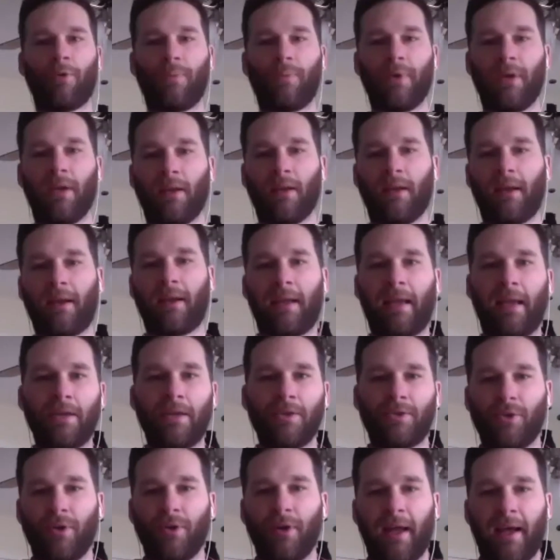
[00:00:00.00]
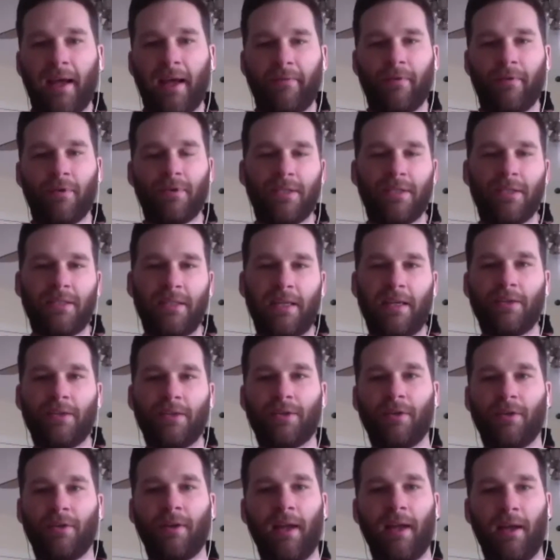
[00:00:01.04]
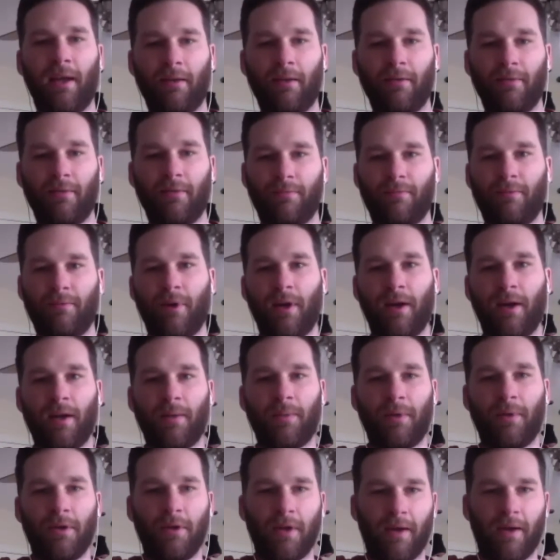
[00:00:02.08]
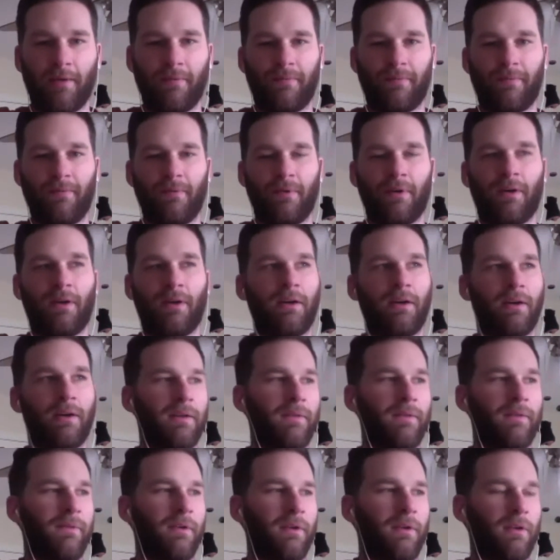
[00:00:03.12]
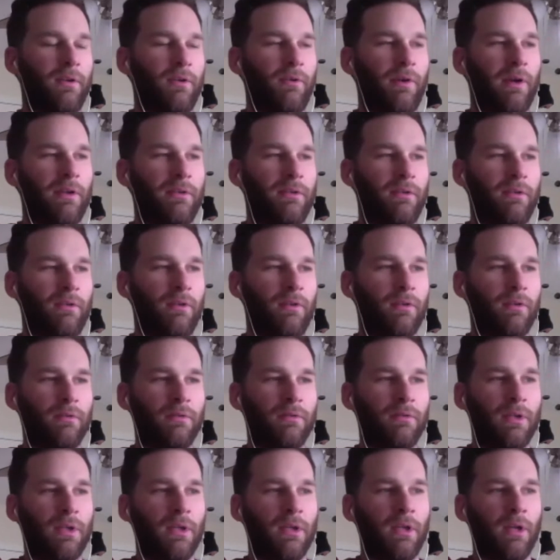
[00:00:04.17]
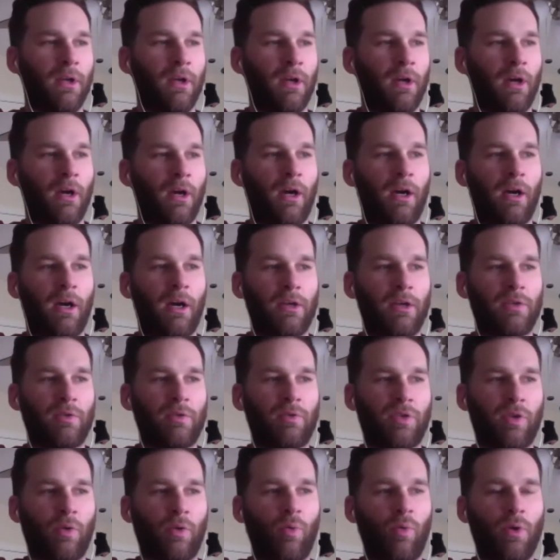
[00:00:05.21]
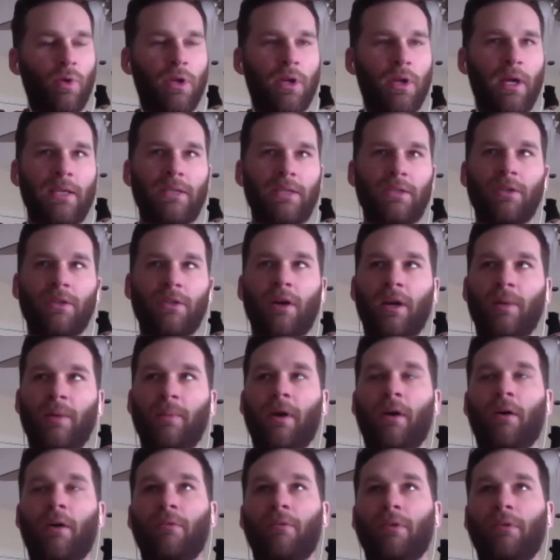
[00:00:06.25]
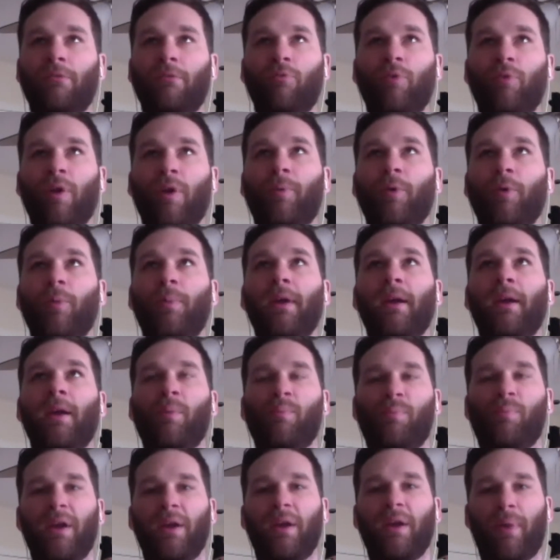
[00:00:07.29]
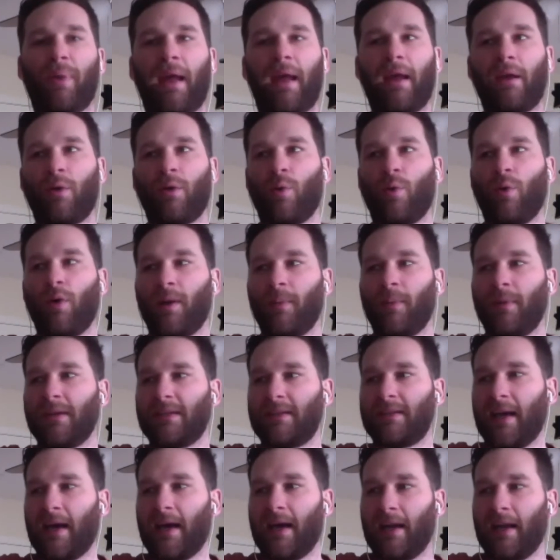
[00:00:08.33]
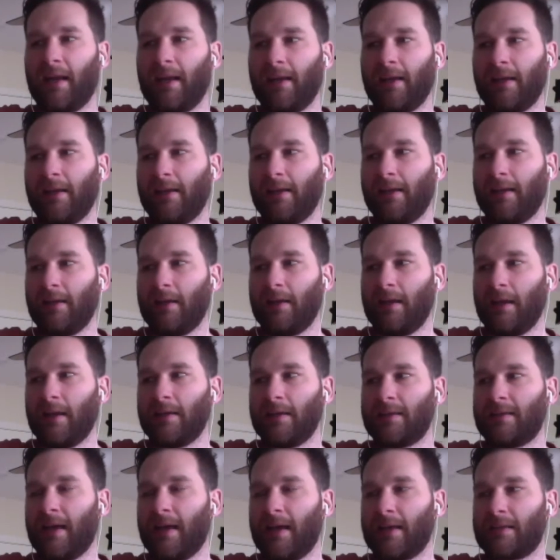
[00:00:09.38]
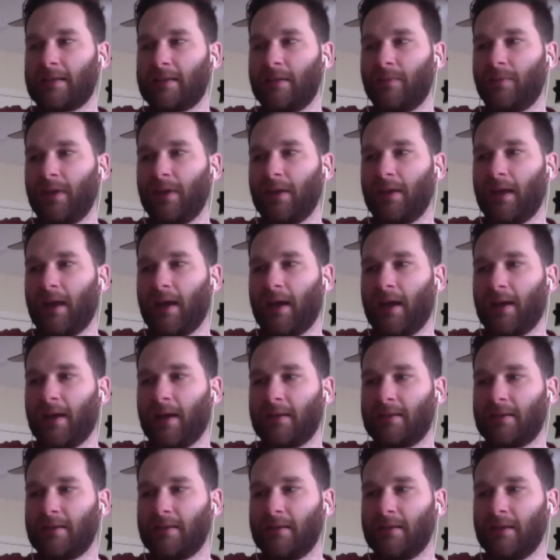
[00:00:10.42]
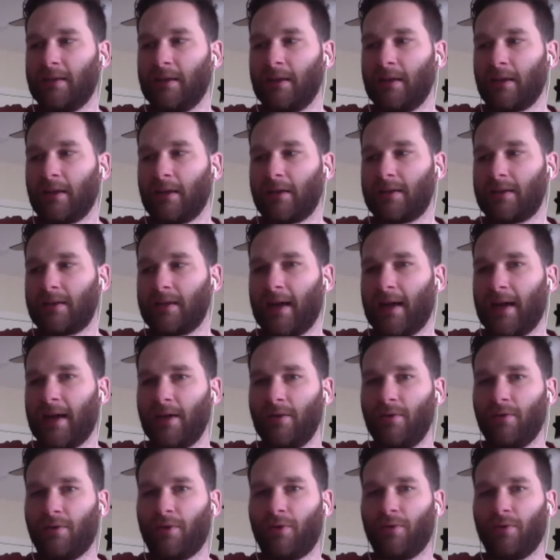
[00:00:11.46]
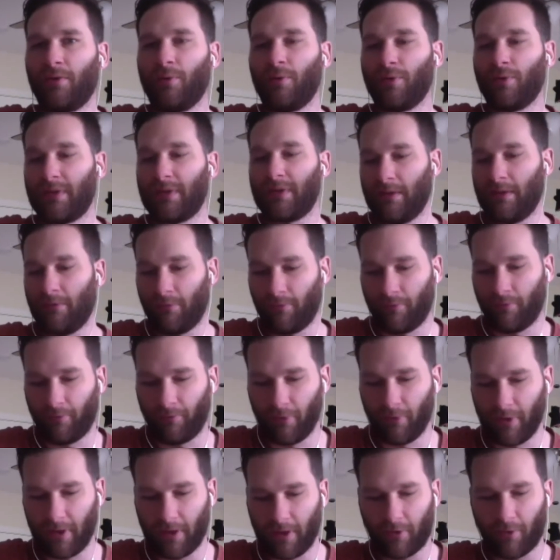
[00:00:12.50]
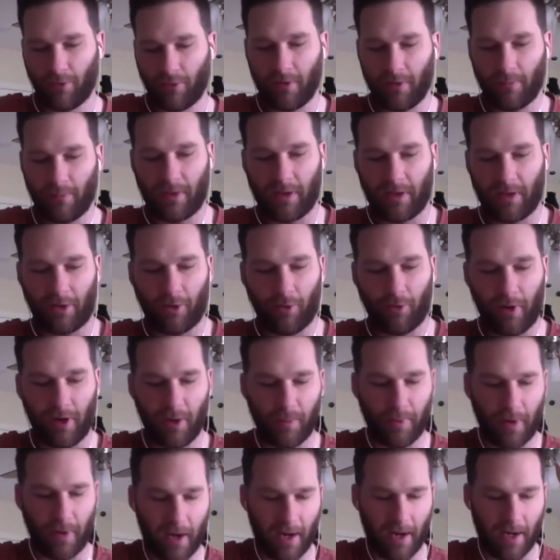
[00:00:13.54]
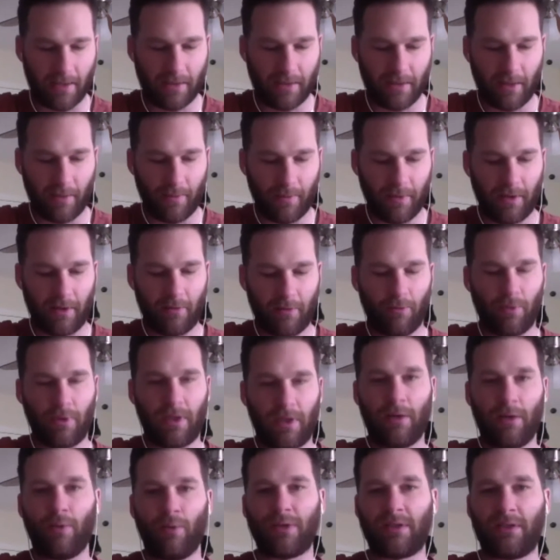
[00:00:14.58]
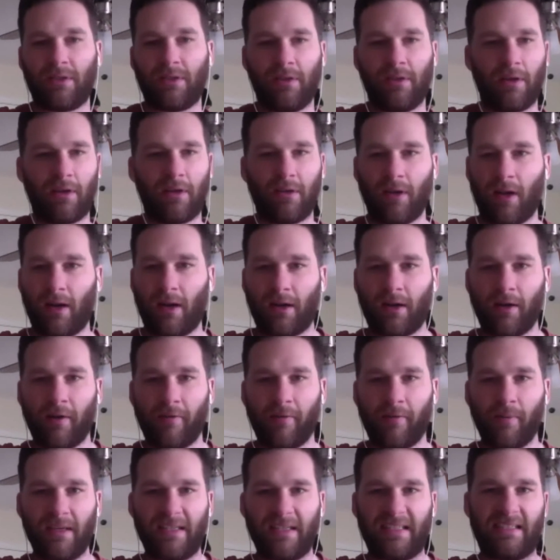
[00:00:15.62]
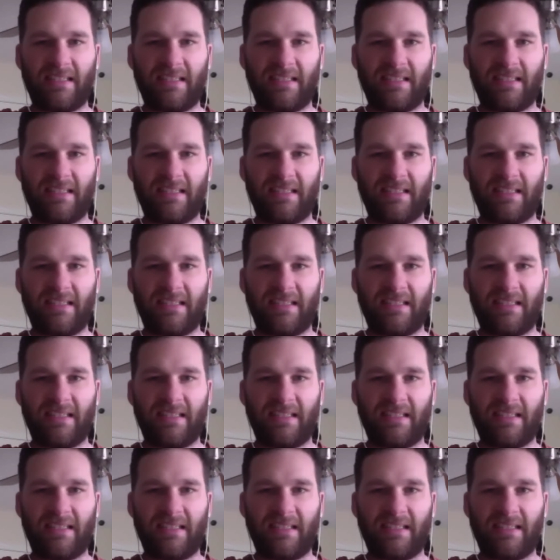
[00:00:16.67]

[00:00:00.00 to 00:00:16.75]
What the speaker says: be like intranet versus internet, right? I mean, you have, if they're going to create their own. So when you guys talk about Ripple being a big bank coin, I mean, is that something that, because the guy who was really the creator behind it, I mean, he was not a government,